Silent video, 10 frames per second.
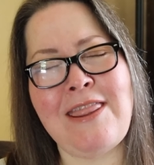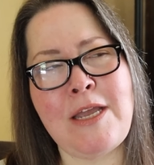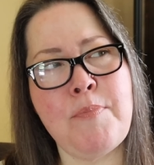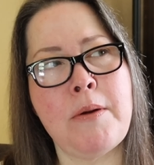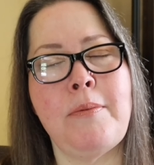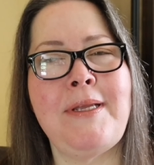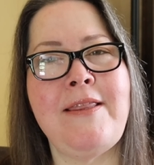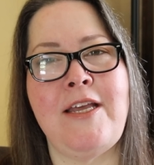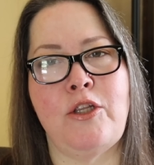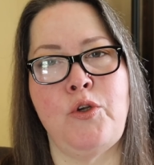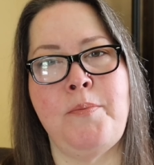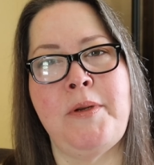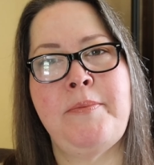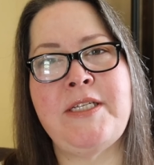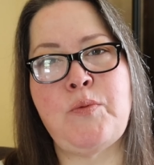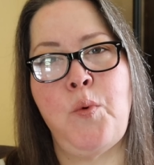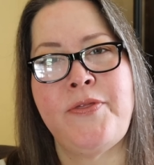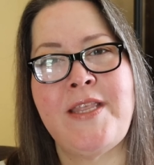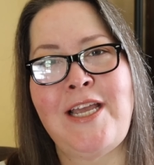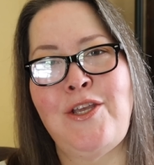think probably the aluminum is
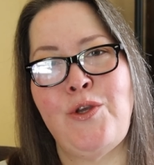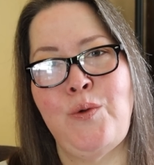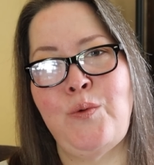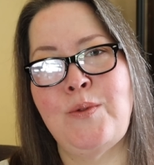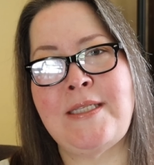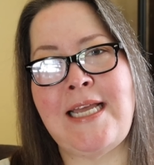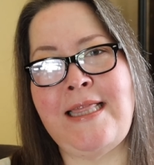what they use